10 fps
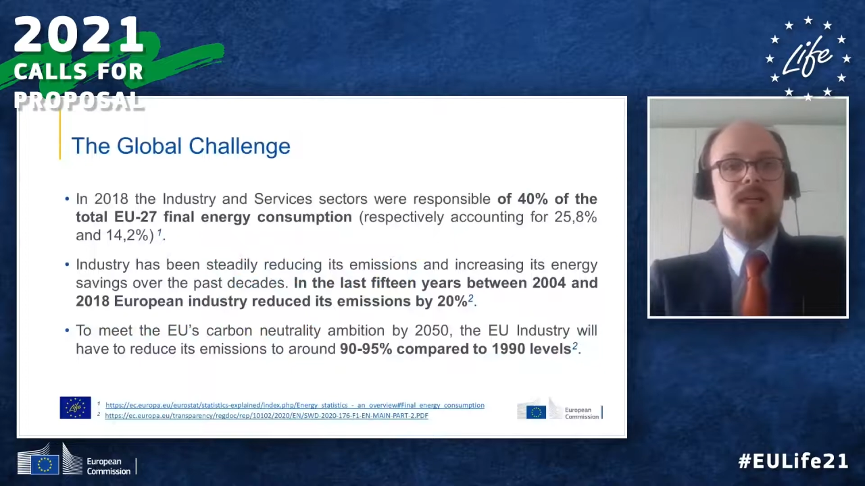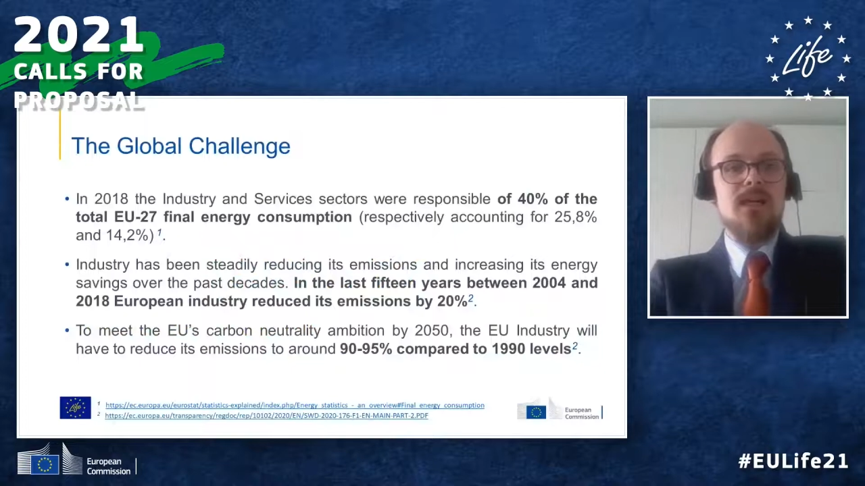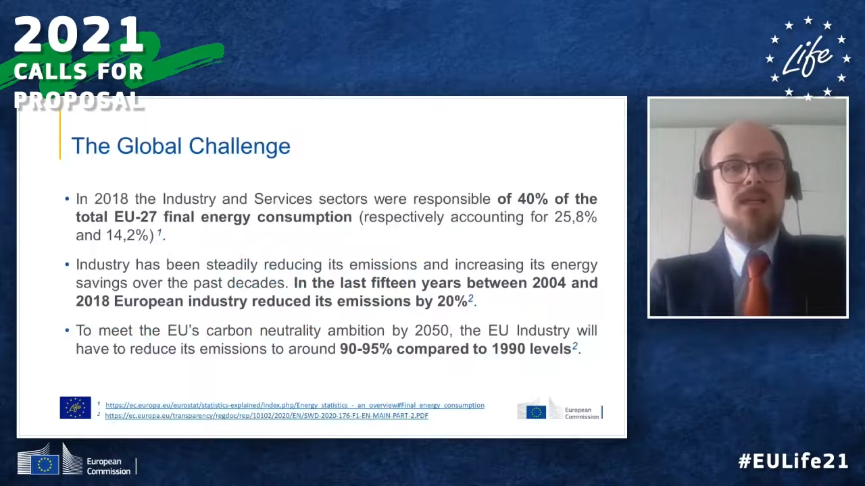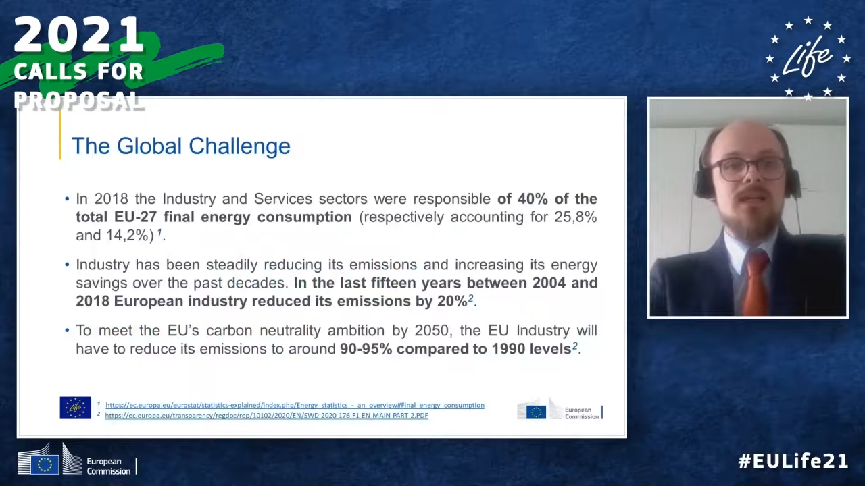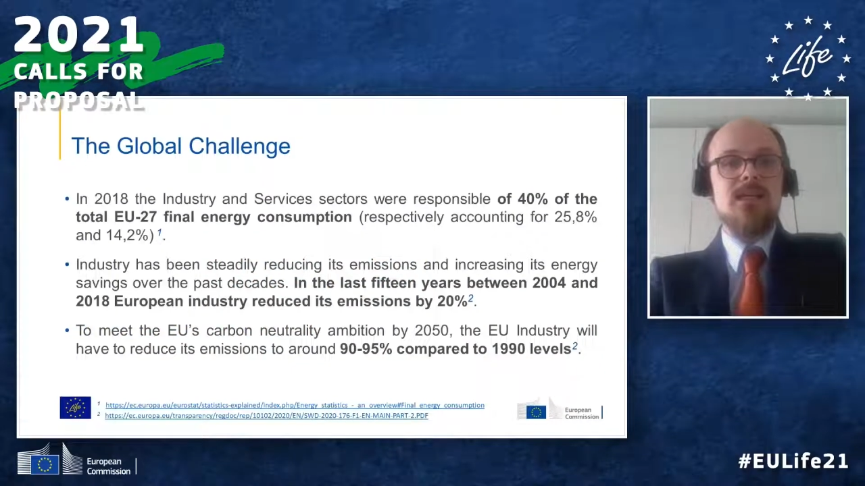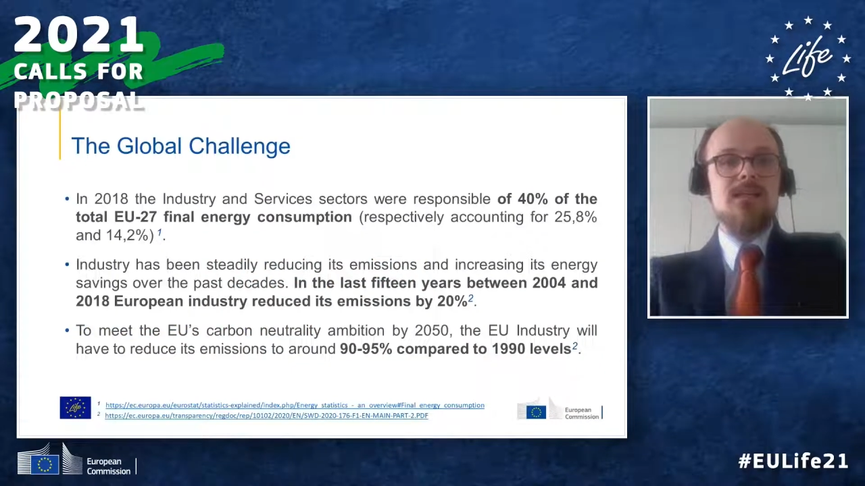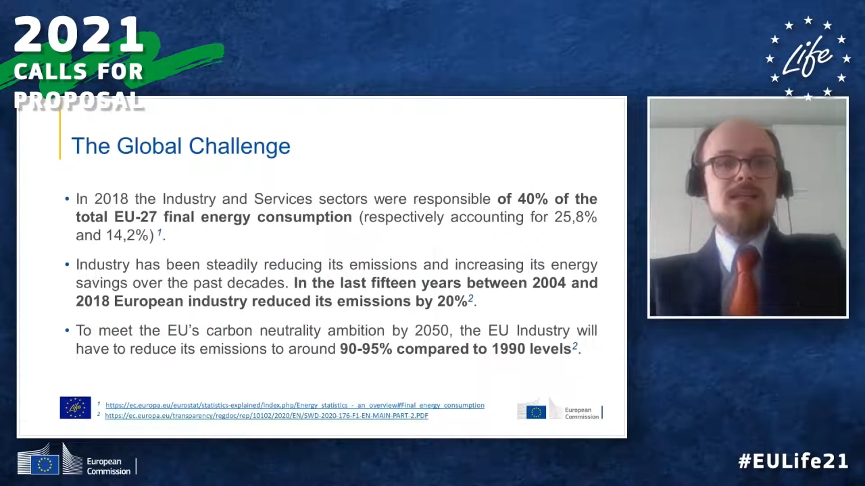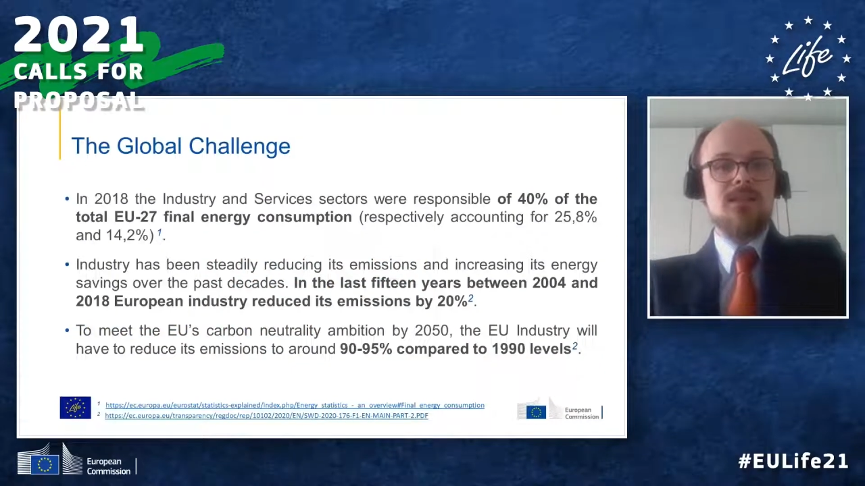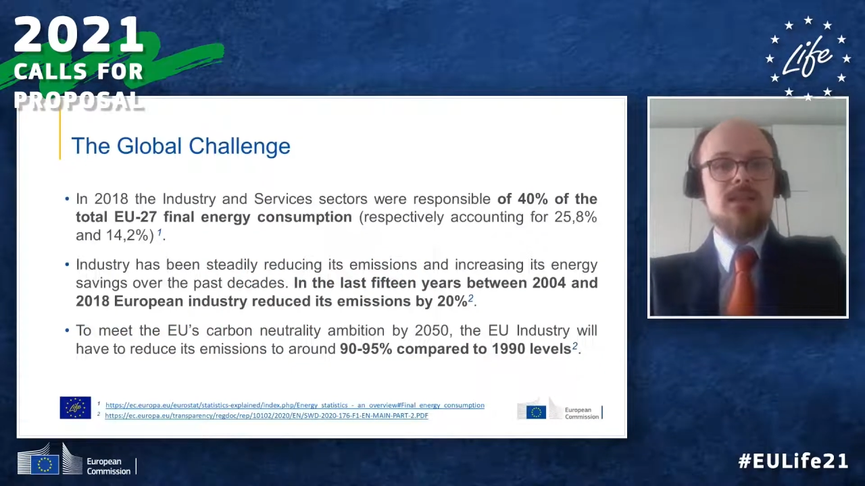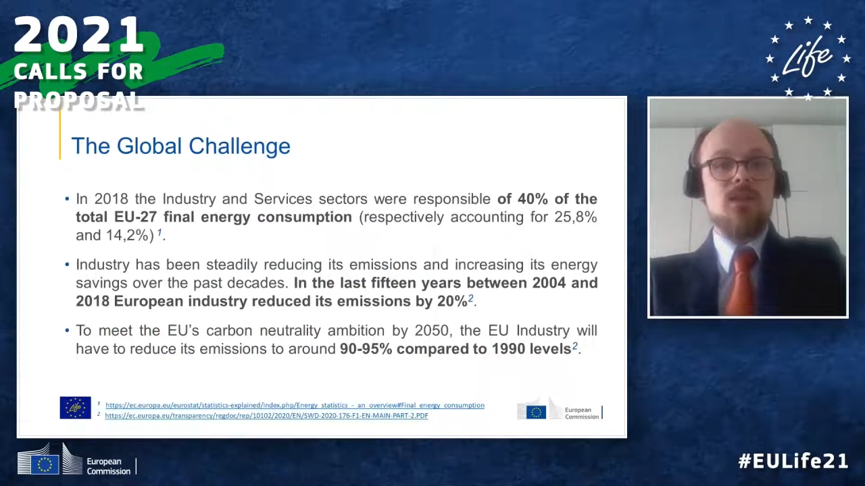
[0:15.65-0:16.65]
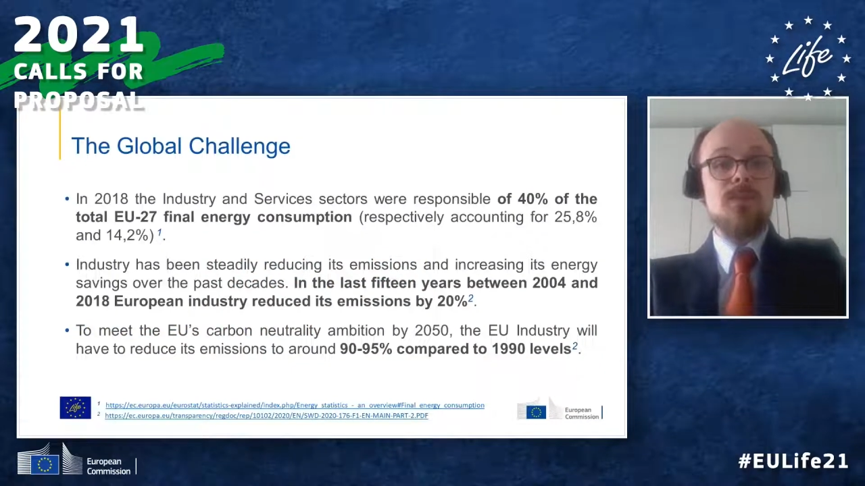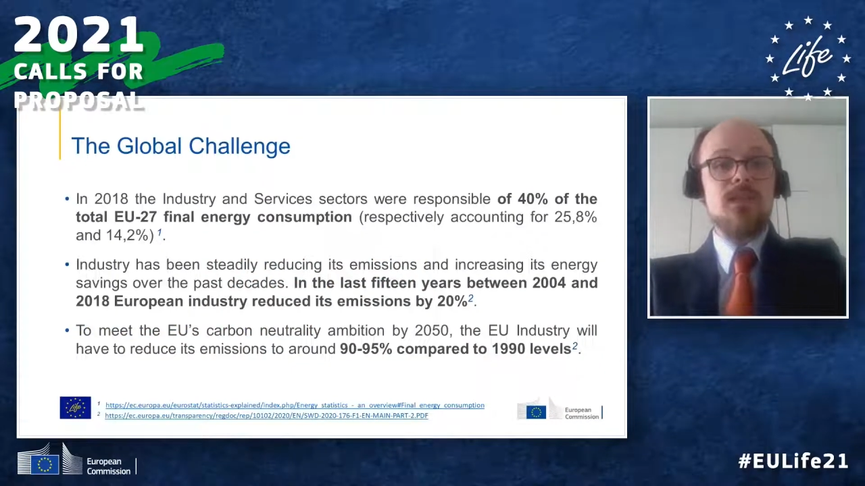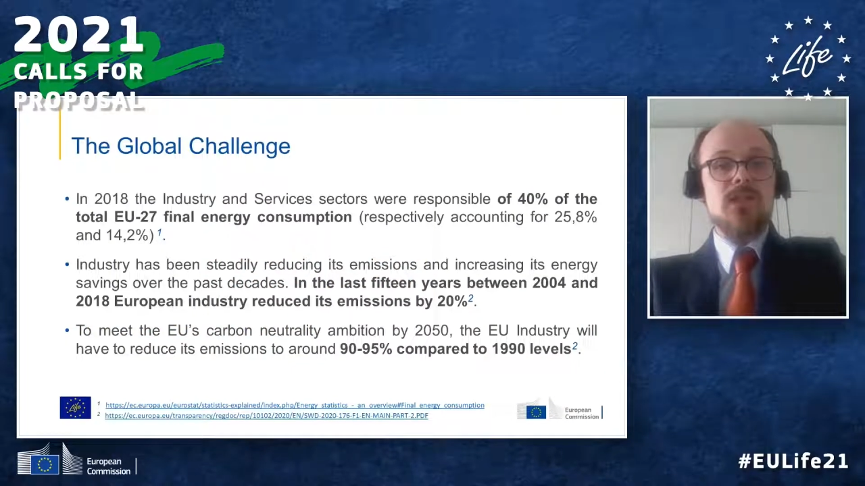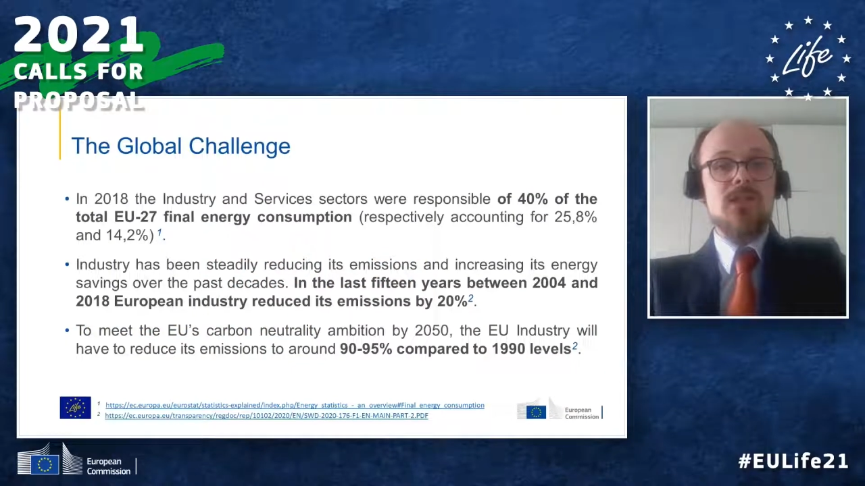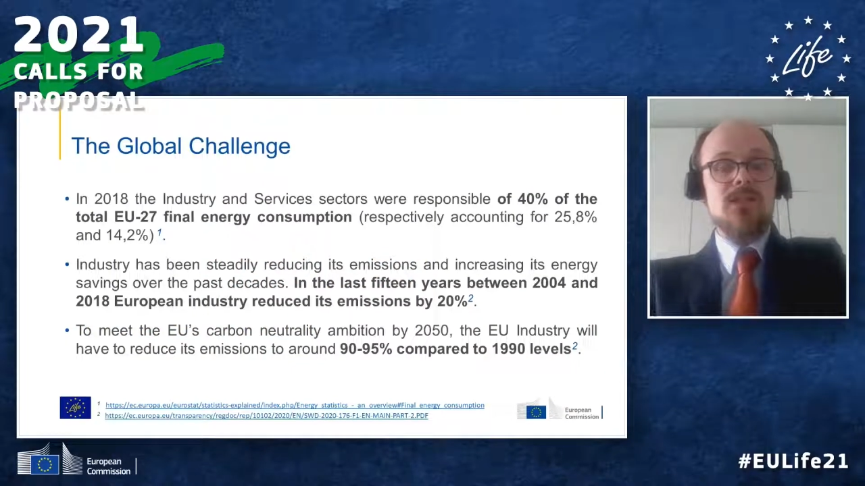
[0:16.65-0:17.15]
highlight the global
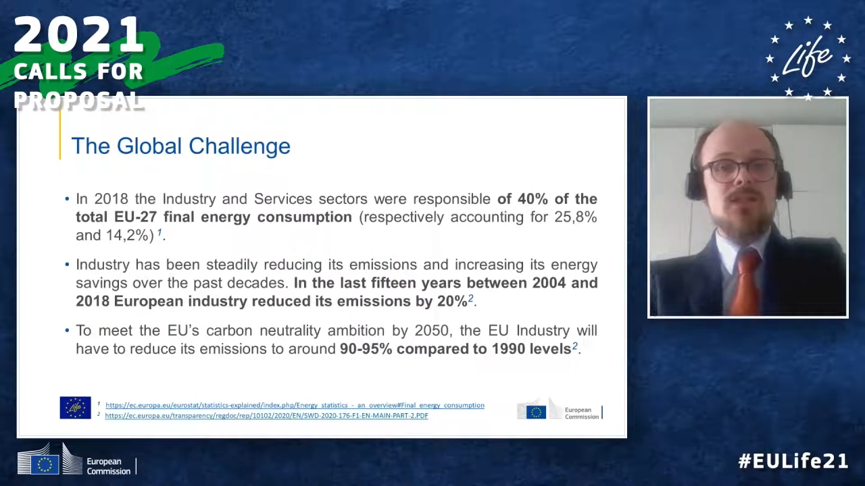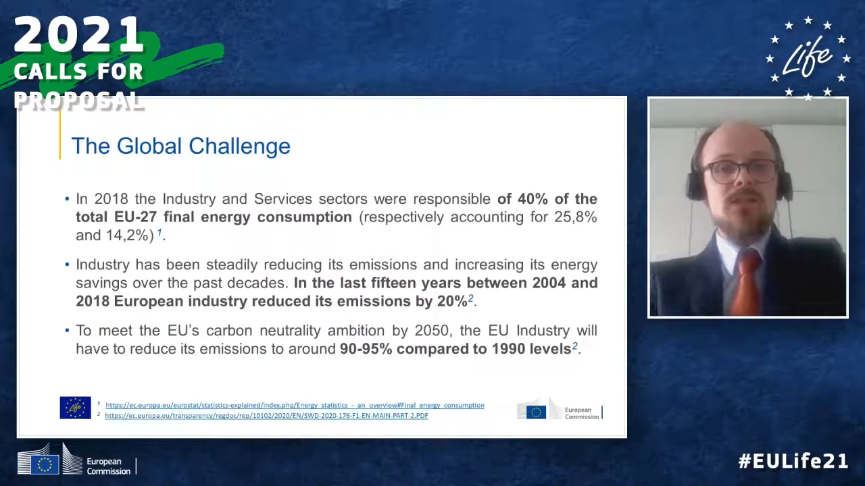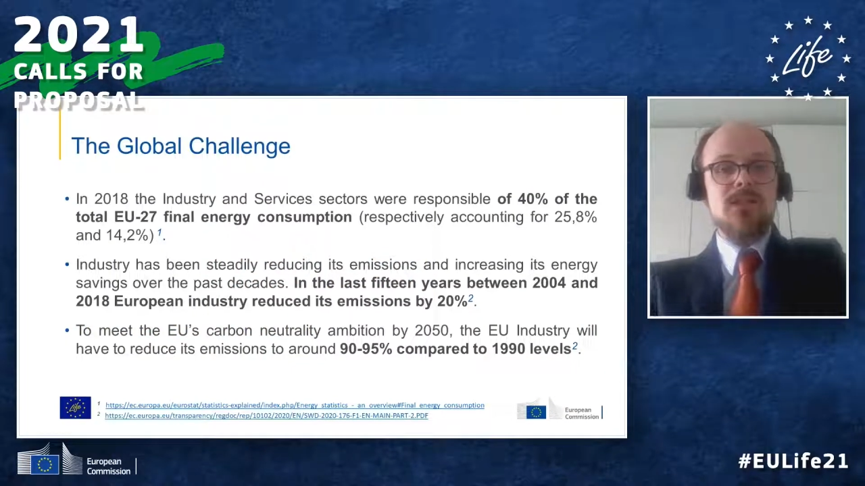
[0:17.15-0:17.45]
challenge